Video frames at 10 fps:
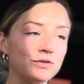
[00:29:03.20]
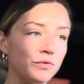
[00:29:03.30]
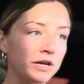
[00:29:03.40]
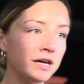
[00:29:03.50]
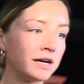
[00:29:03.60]
a
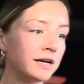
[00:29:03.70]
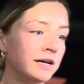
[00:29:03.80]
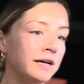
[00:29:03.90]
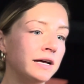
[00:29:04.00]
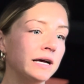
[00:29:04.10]
week.
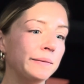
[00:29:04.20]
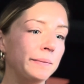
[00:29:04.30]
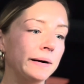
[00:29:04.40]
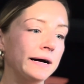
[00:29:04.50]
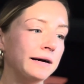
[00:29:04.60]

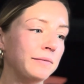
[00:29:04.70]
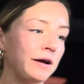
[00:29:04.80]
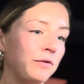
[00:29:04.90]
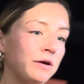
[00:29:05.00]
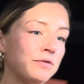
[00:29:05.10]
But my
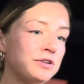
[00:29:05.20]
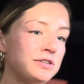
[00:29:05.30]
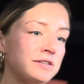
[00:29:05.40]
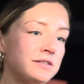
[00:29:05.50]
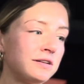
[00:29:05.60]
week was
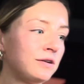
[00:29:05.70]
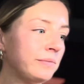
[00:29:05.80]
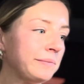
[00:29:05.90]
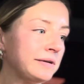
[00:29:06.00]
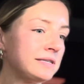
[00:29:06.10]
just a little
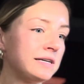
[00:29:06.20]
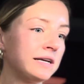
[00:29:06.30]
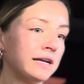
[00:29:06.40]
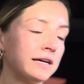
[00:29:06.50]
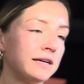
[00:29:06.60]
bit busy,
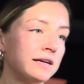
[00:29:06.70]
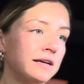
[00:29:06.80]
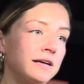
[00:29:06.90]
and I